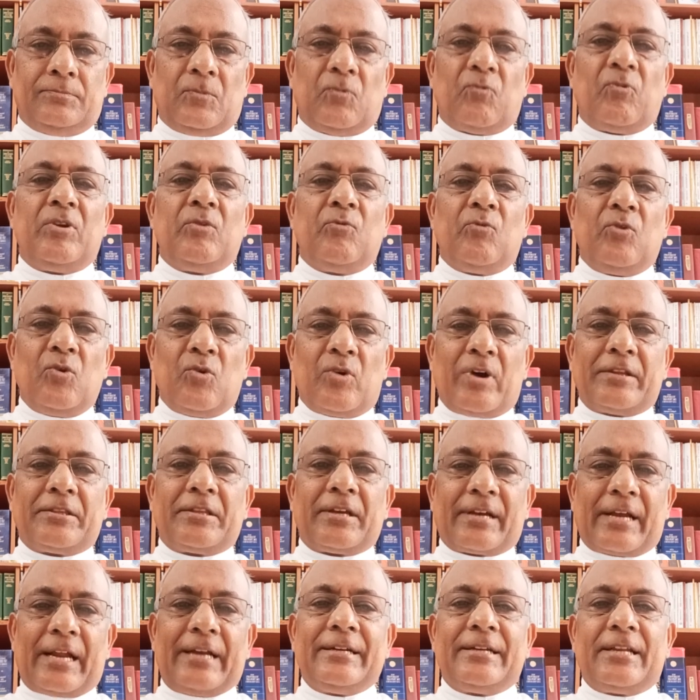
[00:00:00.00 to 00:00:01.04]
When you look at the
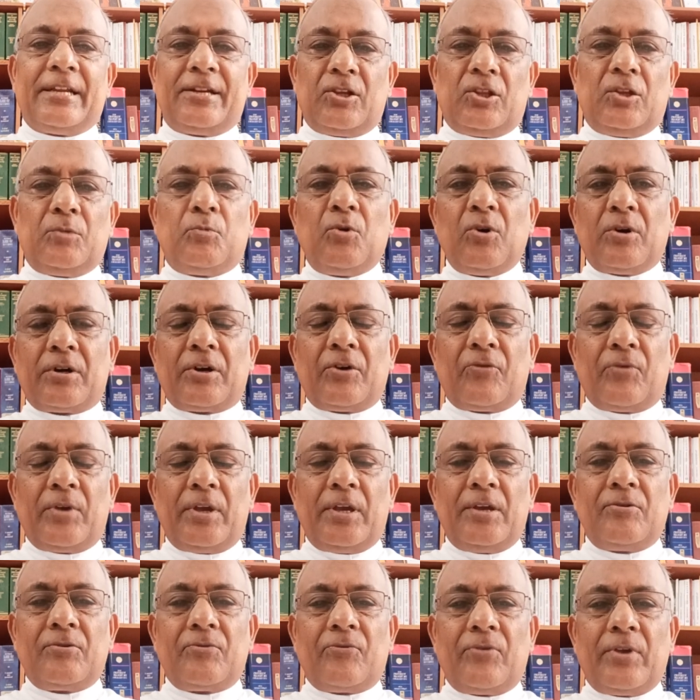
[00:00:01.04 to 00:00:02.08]
content of the book,
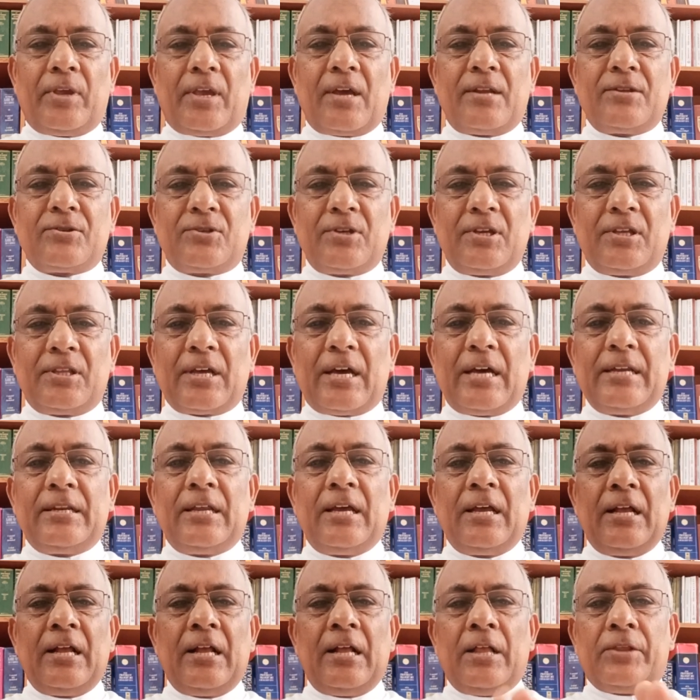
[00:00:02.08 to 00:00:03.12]
we can see
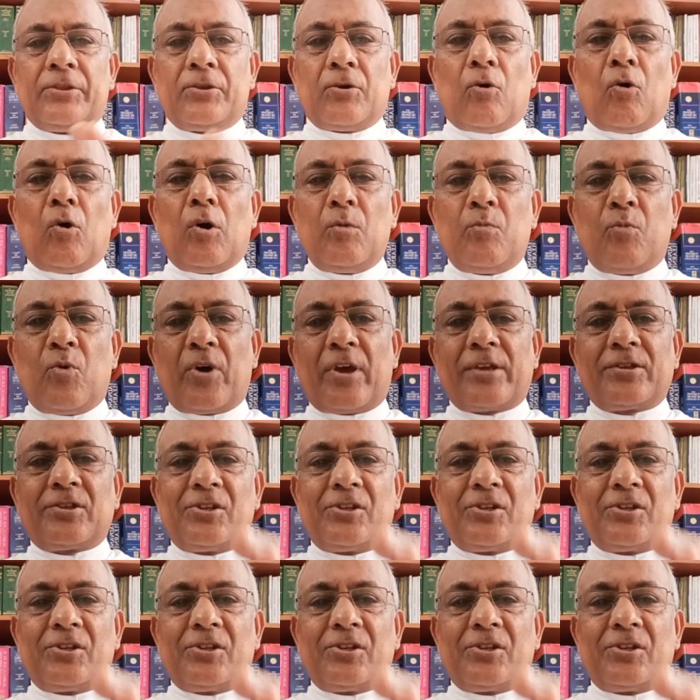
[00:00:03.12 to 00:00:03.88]
that the whole book is